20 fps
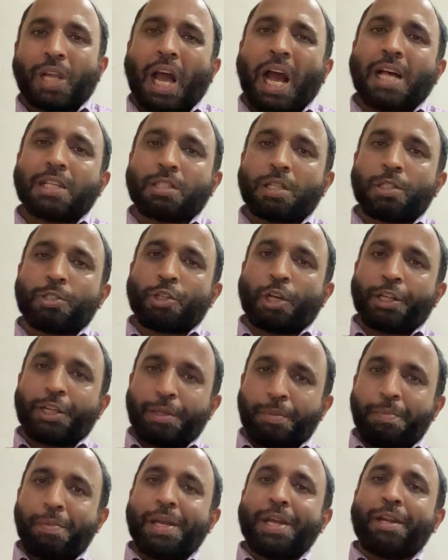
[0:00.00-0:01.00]
As such, I
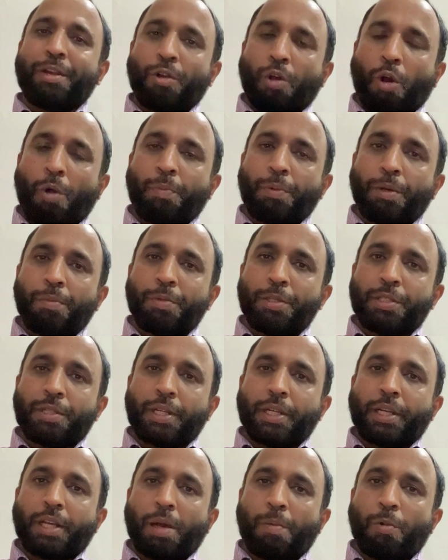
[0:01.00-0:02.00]
remain
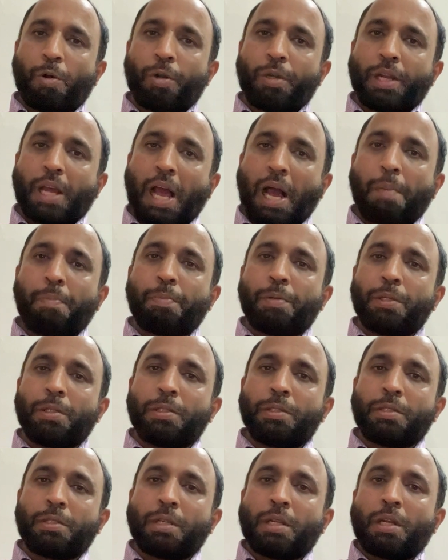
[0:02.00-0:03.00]
optimistic about
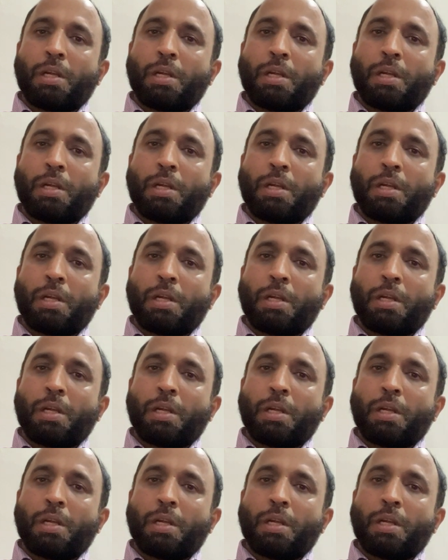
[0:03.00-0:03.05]
Apple's